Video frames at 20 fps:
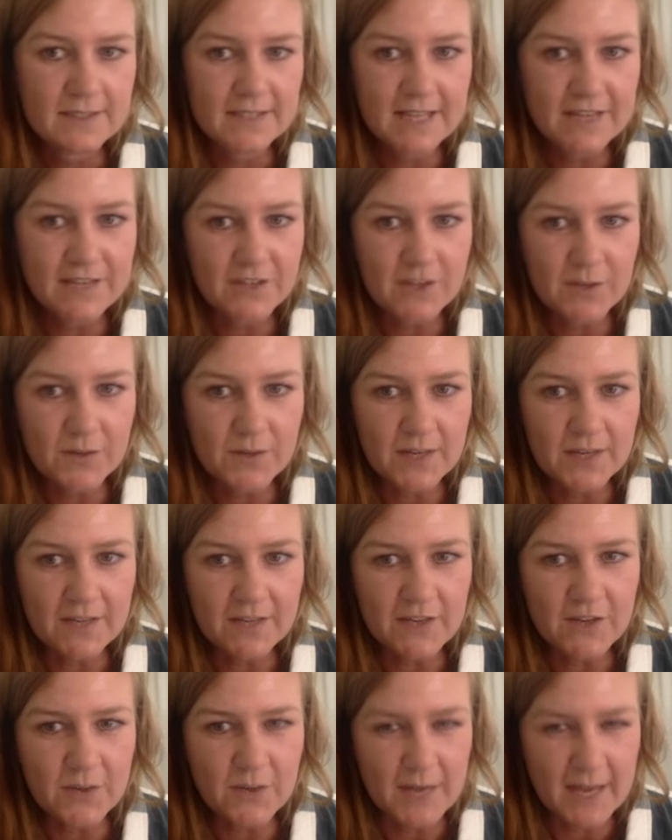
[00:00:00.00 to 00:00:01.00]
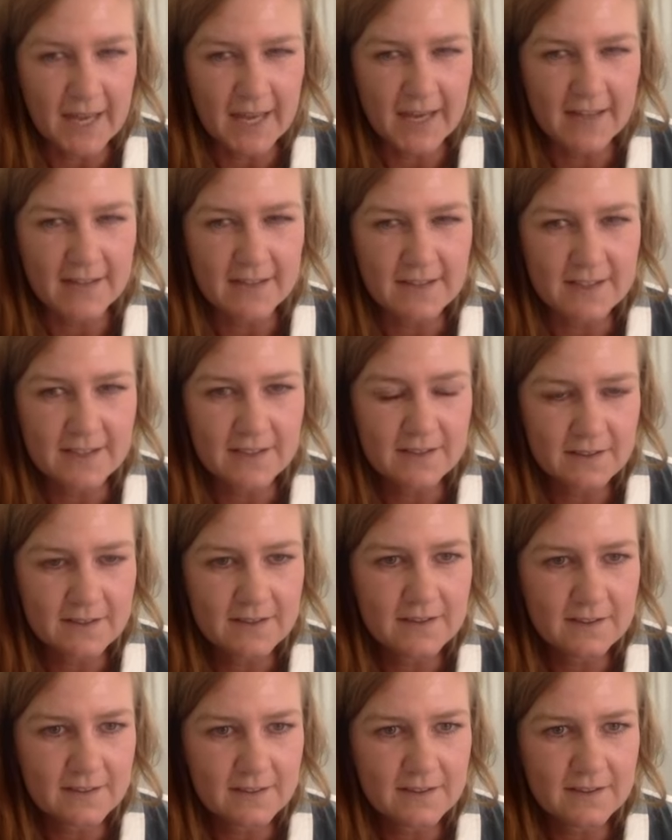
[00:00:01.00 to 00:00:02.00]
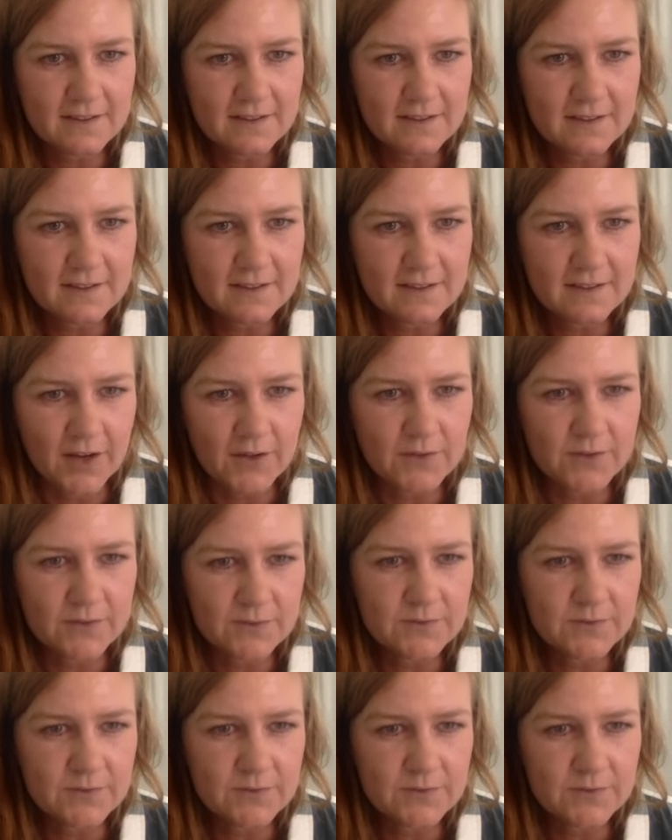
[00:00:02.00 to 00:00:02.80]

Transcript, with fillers: if you if you can't you know right